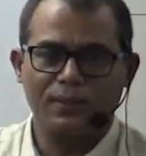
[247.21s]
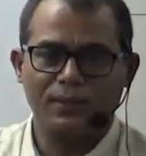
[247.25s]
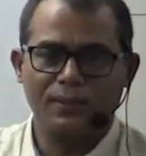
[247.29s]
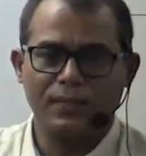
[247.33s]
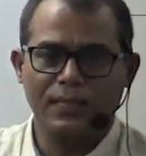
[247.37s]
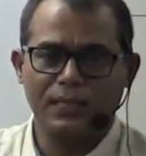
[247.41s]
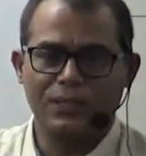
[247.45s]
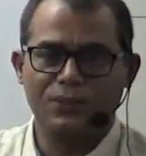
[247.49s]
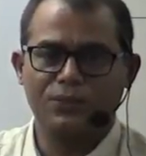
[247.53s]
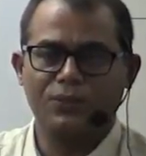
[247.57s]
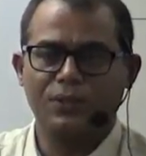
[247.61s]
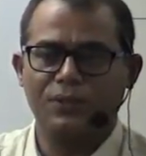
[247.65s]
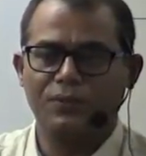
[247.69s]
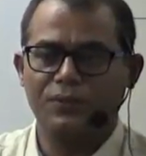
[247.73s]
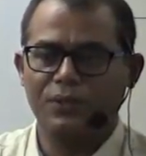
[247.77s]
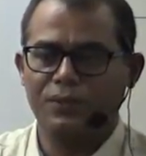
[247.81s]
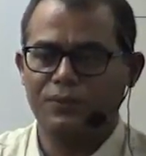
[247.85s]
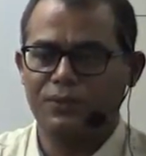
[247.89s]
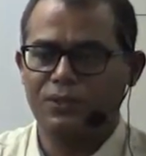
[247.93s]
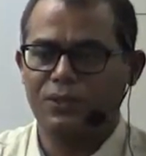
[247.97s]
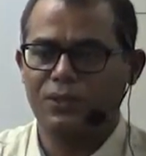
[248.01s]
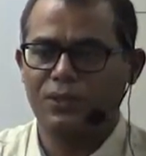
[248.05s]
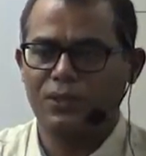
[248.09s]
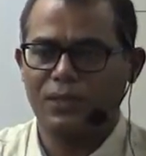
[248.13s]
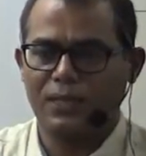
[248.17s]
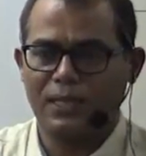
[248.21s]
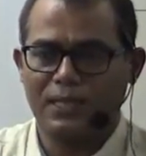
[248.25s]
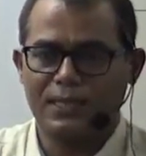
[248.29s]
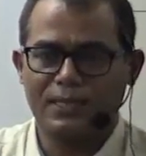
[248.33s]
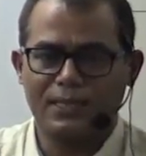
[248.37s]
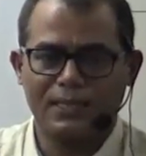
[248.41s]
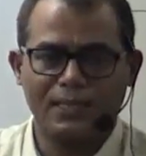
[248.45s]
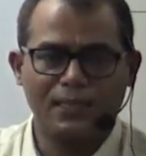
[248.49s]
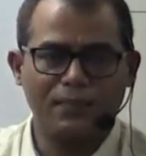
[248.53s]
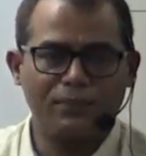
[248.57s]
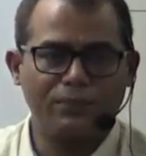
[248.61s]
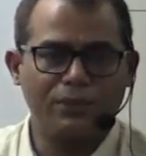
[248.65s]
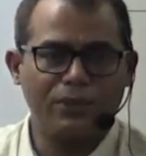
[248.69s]
That's where we have talked last
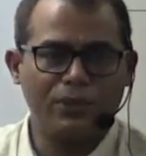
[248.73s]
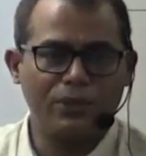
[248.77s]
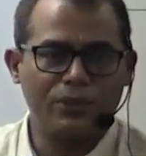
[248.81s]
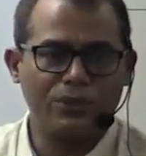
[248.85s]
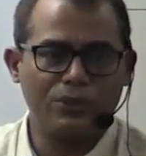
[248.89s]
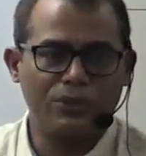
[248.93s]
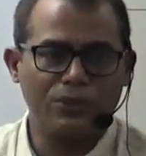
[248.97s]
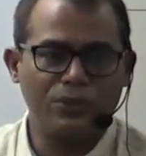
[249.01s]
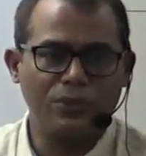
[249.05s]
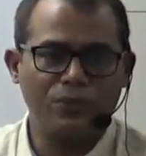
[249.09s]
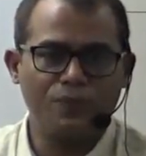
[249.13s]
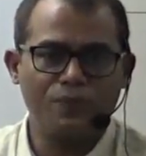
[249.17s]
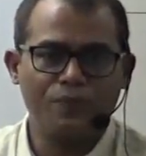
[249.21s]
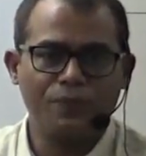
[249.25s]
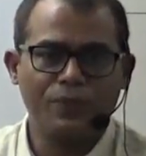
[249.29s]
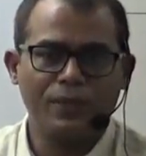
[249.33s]
time also,